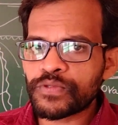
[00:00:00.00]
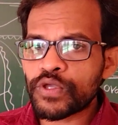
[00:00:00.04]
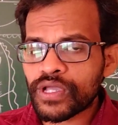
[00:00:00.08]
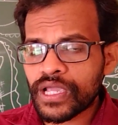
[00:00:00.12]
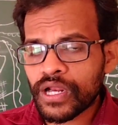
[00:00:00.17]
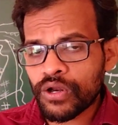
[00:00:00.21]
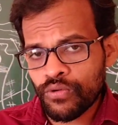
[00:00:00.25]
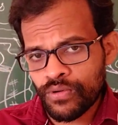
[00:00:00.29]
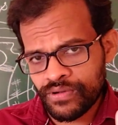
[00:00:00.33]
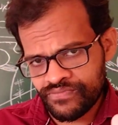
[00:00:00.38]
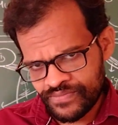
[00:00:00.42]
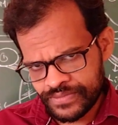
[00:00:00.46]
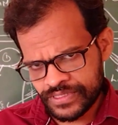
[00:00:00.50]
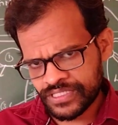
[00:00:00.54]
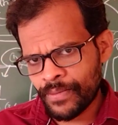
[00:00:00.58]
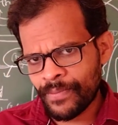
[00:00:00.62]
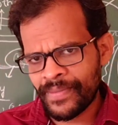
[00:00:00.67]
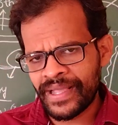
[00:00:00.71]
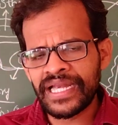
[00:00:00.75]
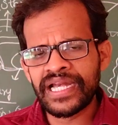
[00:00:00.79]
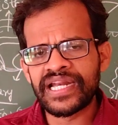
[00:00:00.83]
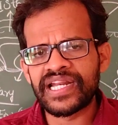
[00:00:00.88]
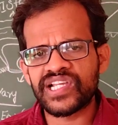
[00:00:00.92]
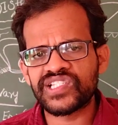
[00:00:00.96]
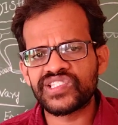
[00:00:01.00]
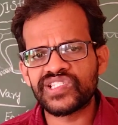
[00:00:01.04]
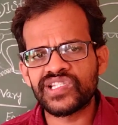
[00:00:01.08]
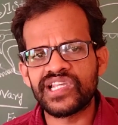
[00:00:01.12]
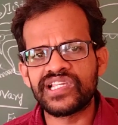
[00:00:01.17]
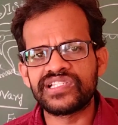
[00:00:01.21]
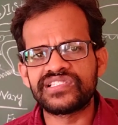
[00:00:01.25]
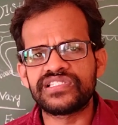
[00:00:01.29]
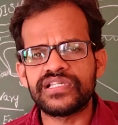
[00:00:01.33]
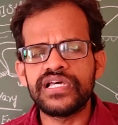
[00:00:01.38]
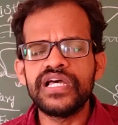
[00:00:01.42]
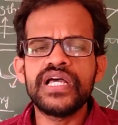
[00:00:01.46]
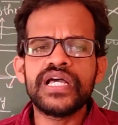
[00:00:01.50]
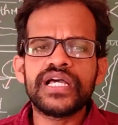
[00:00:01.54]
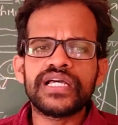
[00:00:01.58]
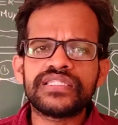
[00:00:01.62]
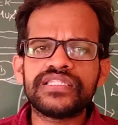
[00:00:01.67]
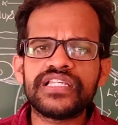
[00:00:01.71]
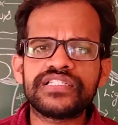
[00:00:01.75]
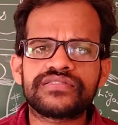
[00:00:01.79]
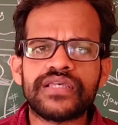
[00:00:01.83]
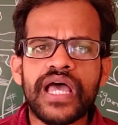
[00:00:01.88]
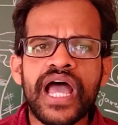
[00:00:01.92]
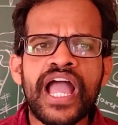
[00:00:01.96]
Okay, the main reason is
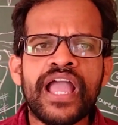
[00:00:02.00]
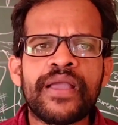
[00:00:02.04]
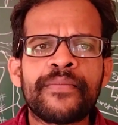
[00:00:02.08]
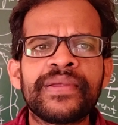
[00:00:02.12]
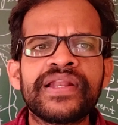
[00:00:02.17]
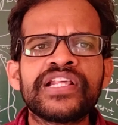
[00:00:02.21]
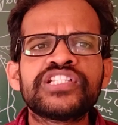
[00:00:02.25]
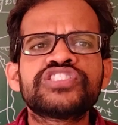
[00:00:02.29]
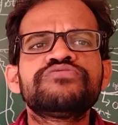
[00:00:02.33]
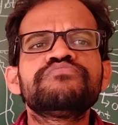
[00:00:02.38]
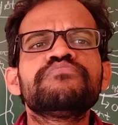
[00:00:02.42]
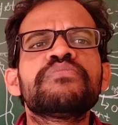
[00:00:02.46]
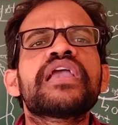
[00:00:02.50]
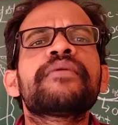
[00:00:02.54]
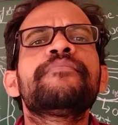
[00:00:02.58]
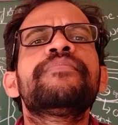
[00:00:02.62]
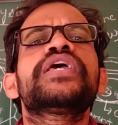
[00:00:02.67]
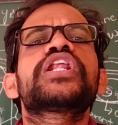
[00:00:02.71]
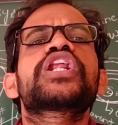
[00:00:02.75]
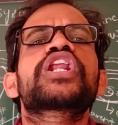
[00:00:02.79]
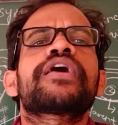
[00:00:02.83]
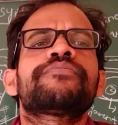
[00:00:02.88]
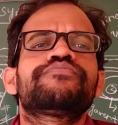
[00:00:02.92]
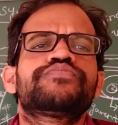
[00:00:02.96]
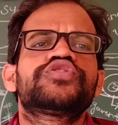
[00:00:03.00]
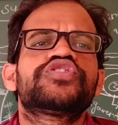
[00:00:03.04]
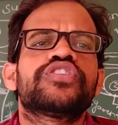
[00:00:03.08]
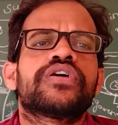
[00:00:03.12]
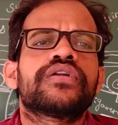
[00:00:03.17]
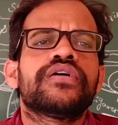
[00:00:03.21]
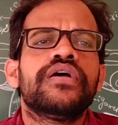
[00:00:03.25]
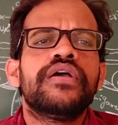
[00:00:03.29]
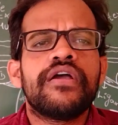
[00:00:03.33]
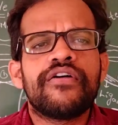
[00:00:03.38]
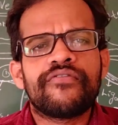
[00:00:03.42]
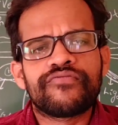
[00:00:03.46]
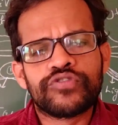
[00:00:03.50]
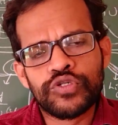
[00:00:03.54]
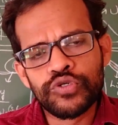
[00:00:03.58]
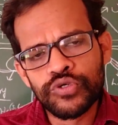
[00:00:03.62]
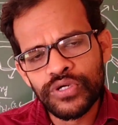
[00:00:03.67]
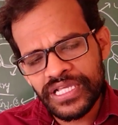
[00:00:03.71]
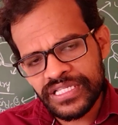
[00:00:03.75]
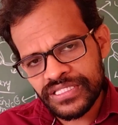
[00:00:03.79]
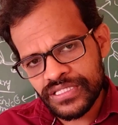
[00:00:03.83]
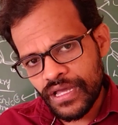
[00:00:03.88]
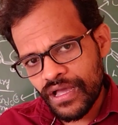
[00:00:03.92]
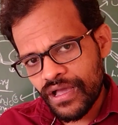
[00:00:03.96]
this hymen is maybe ruptured
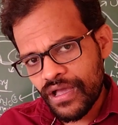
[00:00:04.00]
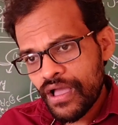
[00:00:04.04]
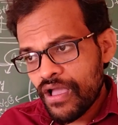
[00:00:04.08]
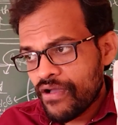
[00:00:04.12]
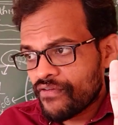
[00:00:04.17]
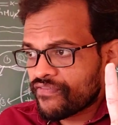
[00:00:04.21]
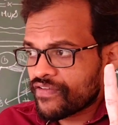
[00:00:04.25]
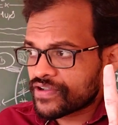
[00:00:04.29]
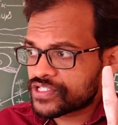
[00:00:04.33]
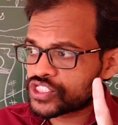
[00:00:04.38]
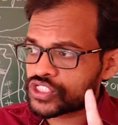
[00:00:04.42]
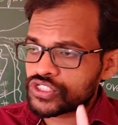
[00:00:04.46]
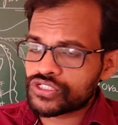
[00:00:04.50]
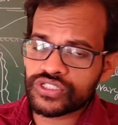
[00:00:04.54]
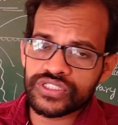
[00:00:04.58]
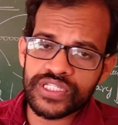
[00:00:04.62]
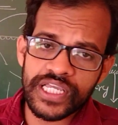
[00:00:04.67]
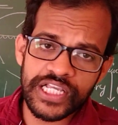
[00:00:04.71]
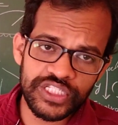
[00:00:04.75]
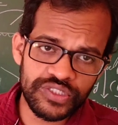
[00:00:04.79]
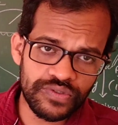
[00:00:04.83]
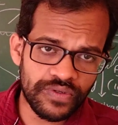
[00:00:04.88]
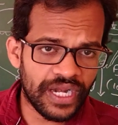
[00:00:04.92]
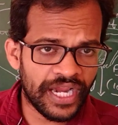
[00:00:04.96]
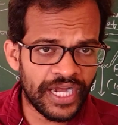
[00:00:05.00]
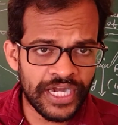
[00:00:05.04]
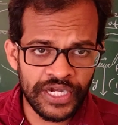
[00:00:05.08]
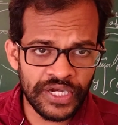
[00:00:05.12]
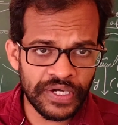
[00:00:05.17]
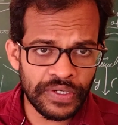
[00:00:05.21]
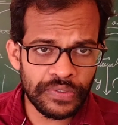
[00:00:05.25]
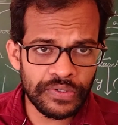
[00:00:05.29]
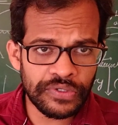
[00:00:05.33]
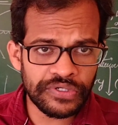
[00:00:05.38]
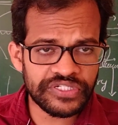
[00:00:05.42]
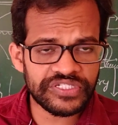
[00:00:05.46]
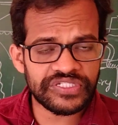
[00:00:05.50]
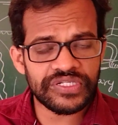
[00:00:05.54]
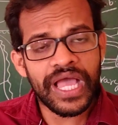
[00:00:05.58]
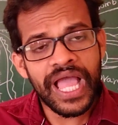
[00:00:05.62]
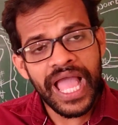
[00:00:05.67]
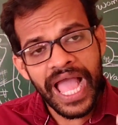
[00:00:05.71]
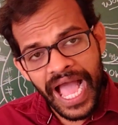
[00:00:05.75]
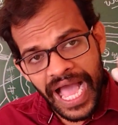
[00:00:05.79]
during the first sexual intercourse.